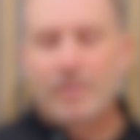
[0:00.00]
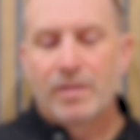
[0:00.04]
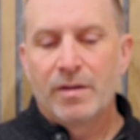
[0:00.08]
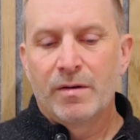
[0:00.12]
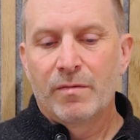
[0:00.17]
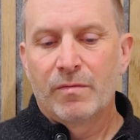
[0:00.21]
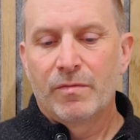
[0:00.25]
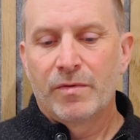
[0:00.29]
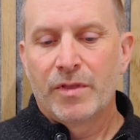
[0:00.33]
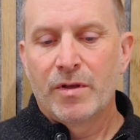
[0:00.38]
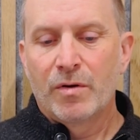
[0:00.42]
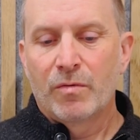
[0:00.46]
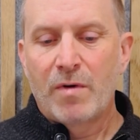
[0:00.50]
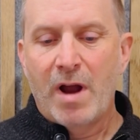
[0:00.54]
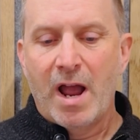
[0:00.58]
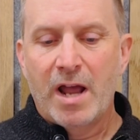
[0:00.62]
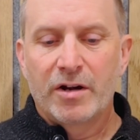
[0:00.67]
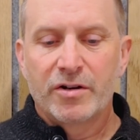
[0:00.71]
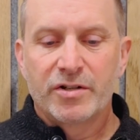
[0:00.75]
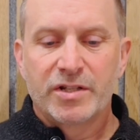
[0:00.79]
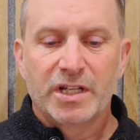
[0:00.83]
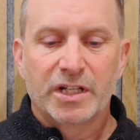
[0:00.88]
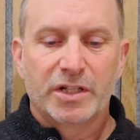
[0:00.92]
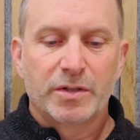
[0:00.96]
The
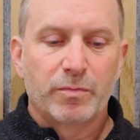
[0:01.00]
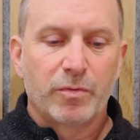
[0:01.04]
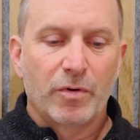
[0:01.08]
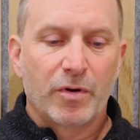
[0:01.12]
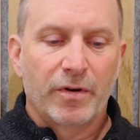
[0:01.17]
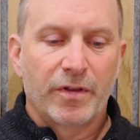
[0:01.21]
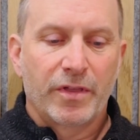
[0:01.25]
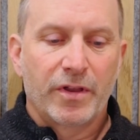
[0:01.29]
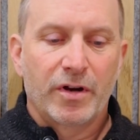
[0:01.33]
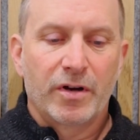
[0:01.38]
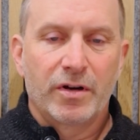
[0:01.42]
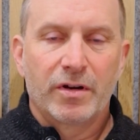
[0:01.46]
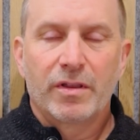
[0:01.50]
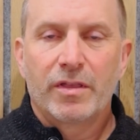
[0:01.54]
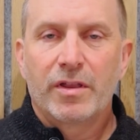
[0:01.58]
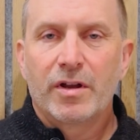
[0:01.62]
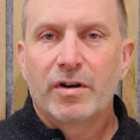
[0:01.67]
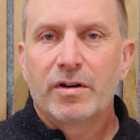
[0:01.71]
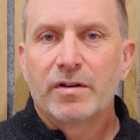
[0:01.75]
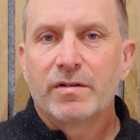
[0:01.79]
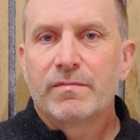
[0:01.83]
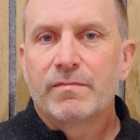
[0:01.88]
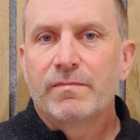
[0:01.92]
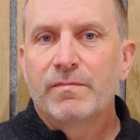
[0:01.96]
writers explore
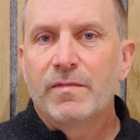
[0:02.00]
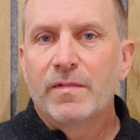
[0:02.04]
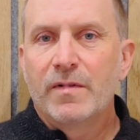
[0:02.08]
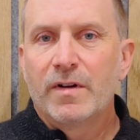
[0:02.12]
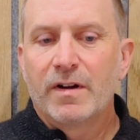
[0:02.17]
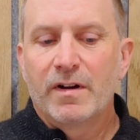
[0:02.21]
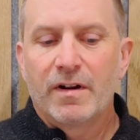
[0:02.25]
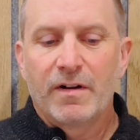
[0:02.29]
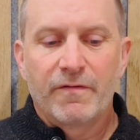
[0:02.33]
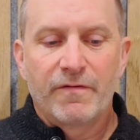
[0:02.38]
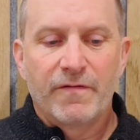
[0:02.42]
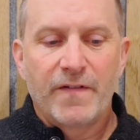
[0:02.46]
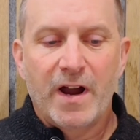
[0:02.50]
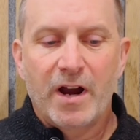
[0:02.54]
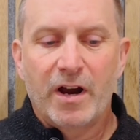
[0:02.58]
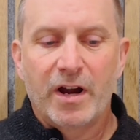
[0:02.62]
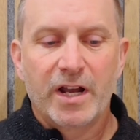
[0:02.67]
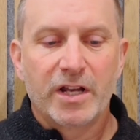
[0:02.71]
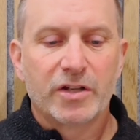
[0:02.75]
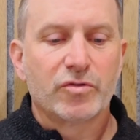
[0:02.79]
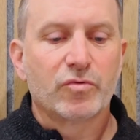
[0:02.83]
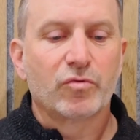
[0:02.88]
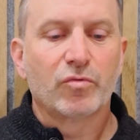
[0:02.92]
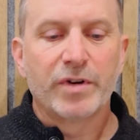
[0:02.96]
there are
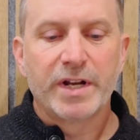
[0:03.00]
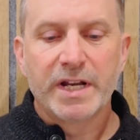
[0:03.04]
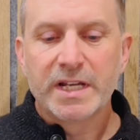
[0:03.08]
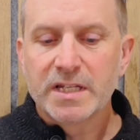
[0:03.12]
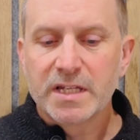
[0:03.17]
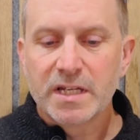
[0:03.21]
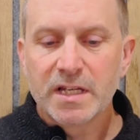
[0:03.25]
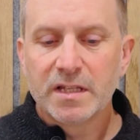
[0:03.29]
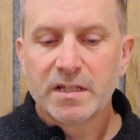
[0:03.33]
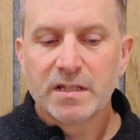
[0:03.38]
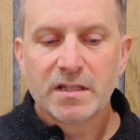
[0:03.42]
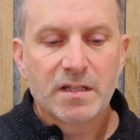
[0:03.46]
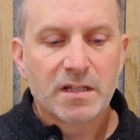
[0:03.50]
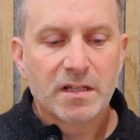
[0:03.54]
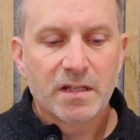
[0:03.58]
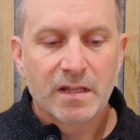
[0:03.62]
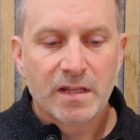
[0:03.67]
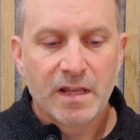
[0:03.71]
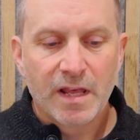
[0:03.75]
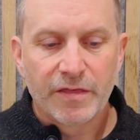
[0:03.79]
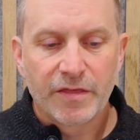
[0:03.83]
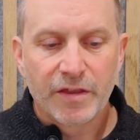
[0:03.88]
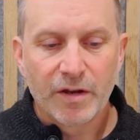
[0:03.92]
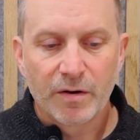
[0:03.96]
various reasons
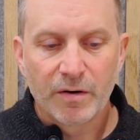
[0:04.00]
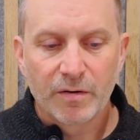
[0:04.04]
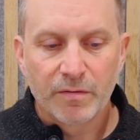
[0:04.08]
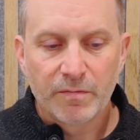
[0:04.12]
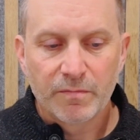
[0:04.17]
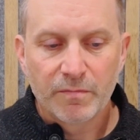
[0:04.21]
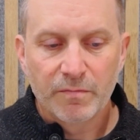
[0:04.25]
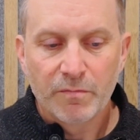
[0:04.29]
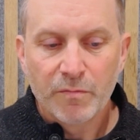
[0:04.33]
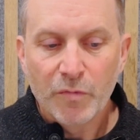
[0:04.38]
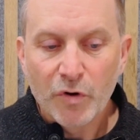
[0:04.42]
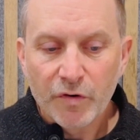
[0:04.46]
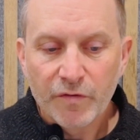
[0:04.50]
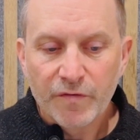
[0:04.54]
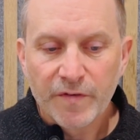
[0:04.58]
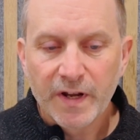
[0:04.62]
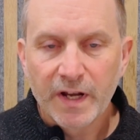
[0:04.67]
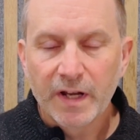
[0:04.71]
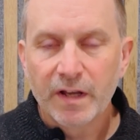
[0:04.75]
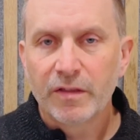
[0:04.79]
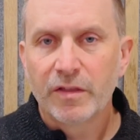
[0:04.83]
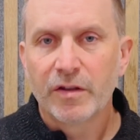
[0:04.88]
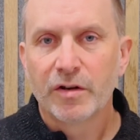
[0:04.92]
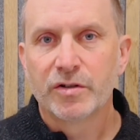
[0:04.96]
that they're
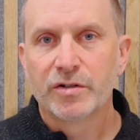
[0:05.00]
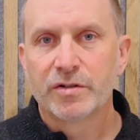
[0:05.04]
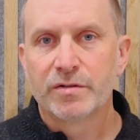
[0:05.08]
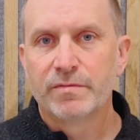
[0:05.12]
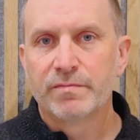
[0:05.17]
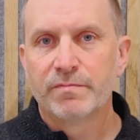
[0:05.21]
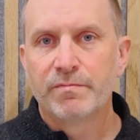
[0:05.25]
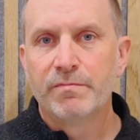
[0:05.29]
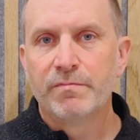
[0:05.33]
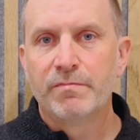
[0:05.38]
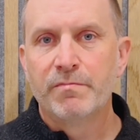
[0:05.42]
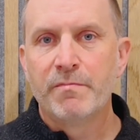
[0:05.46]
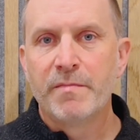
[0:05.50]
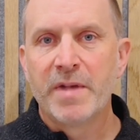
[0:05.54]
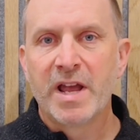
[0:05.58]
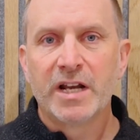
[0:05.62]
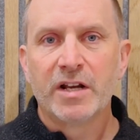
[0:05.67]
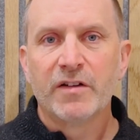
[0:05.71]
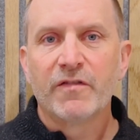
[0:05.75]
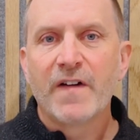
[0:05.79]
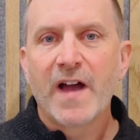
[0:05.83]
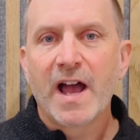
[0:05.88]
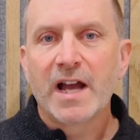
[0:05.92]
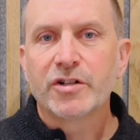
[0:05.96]
moving. There's
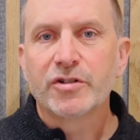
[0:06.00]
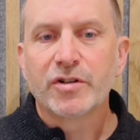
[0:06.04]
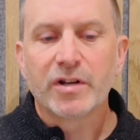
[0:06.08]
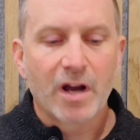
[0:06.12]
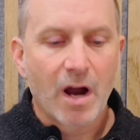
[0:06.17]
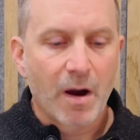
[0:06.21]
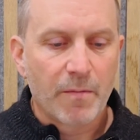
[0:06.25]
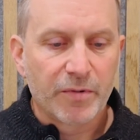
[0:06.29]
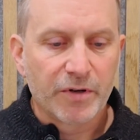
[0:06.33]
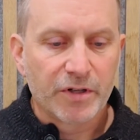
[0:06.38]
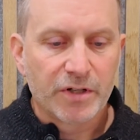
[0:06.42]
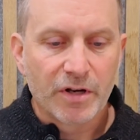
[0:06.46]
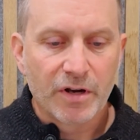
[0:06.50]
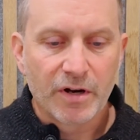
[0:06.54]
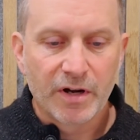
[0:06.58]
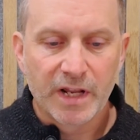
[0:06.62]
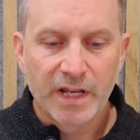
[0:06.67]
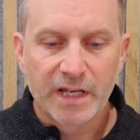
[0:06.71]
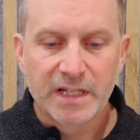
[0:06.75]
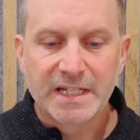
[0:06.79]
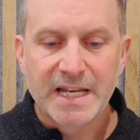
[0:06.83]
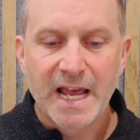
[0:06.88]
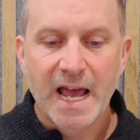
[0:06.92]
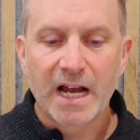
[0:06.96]
manufacturing
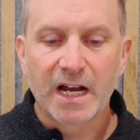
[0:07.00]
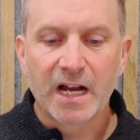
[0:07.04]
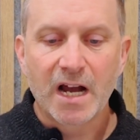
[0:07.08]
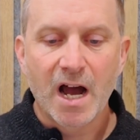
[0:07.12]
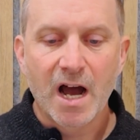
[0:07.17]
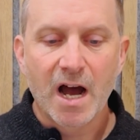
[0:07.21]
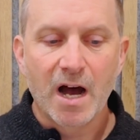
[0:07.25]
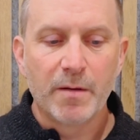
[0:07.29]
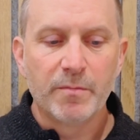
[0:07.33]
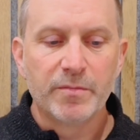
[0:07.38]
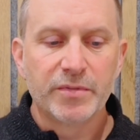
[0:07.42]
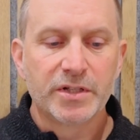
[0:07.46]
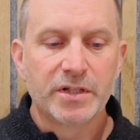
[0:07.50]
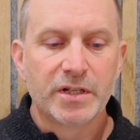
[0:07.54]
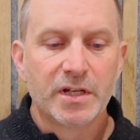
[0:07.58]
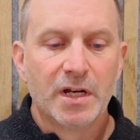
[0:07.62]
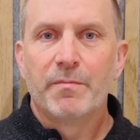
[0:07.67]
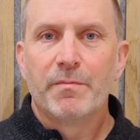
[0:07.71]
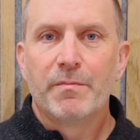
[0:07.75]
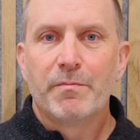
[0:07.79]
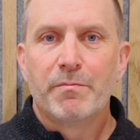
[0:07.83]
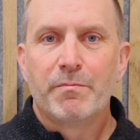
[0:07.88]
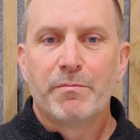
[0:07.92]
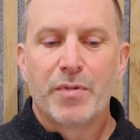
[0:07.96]
opportunities, tech hubs,
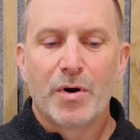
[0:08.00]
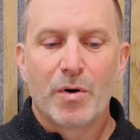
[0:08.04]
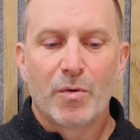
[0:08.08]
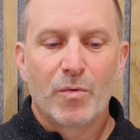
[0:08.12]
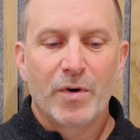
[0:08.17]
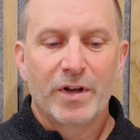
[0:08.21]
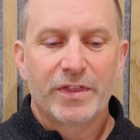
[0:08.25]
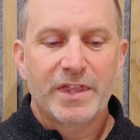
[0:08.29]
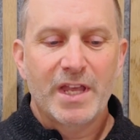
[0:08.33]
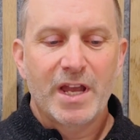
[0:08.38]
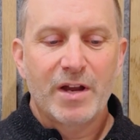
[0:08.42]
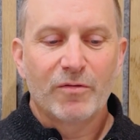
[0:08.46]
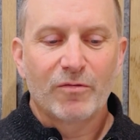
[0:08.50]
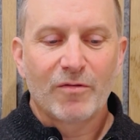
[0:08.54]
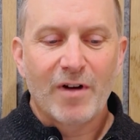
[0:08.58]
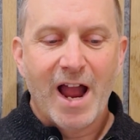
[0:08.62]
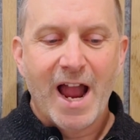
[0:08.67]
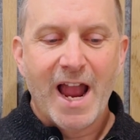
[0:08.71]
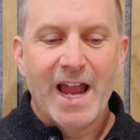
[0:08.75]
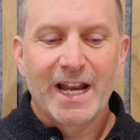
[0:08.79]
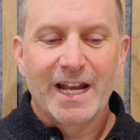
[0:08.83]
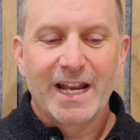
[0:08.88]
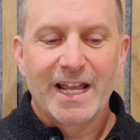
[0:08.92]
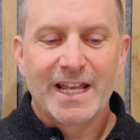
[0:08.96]
but what they
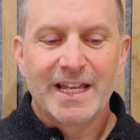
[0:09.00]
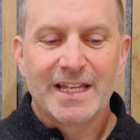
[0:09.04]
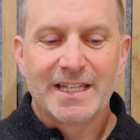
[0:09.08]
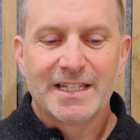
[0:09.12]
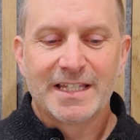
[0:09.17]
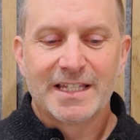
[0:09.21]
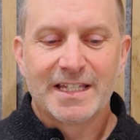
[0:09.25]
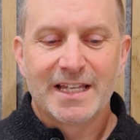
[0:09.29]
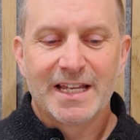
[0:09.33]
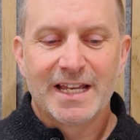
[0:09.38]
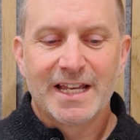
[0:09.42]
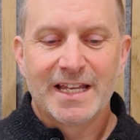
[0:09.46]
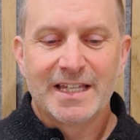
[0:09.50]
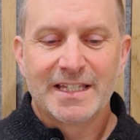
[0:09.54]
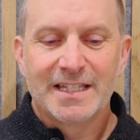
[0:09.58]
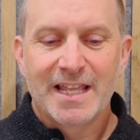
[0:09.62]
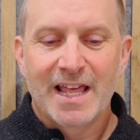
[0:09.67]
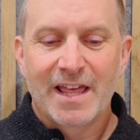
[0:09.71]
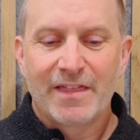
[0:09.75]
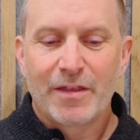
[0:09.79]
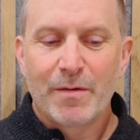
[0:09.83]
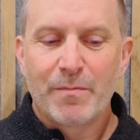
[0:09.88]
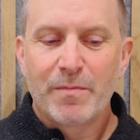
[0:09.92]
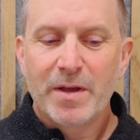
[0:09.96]
write is
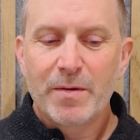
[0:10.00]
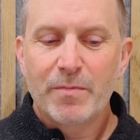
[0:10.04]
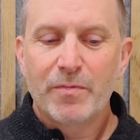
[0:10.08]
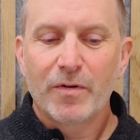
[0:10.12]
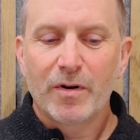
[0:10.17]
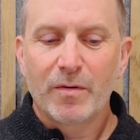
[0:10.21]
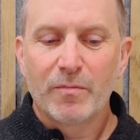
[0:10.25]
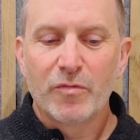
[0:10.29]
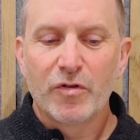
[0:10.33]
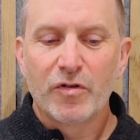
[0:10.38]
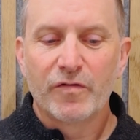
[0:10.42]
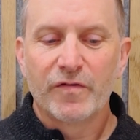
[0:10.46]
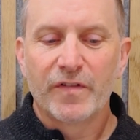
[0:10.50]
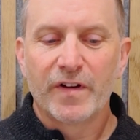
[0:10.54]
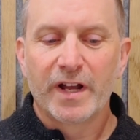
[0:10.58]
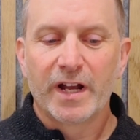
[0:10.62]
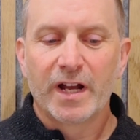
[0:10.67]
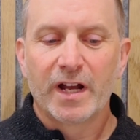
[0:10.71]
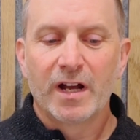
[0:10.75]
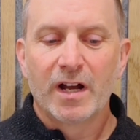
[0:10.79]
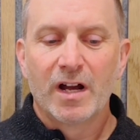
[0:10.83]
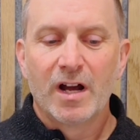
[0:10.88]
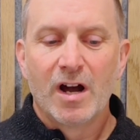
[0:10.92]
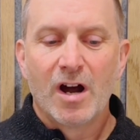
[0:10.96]
that the people who are
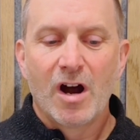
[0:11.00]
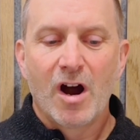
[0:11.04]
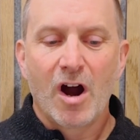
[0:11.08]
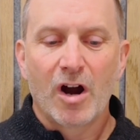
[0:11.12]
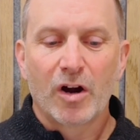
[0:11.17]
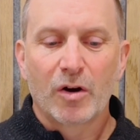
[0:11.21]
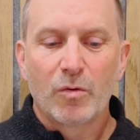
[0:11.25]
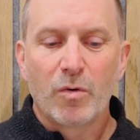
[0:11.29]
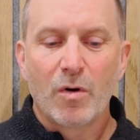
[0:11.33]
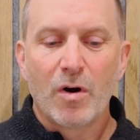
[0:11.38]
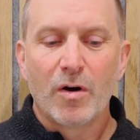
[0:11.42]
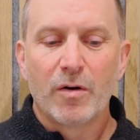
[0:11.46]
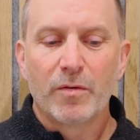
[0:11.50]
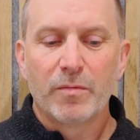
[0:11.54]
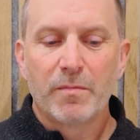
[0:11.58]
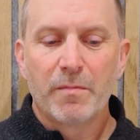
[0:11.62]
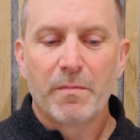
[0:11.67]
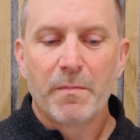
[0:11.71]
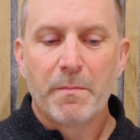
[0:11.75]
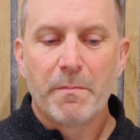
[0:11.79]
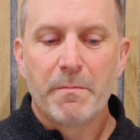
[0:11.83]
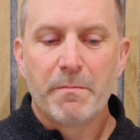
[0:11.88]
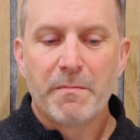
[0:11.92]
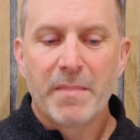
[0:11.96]
moving are, quote,
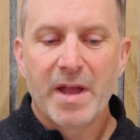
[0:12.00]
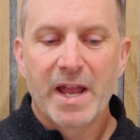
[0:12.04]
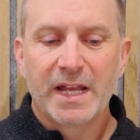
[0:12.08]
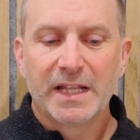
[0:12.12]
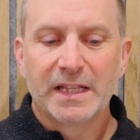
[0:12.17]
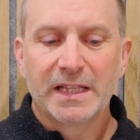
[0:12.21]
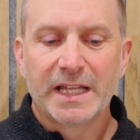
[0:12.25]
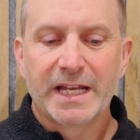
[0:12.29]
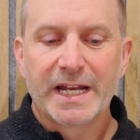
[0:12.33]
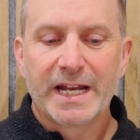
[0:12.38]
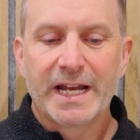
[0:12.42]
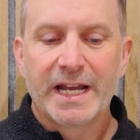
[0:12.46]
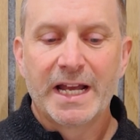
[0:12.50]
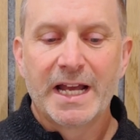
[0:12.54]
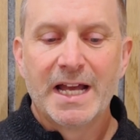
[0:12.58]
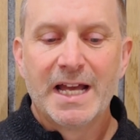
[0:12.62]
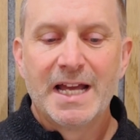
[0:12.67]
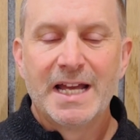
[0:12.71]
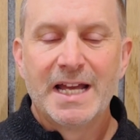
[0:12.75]
mainly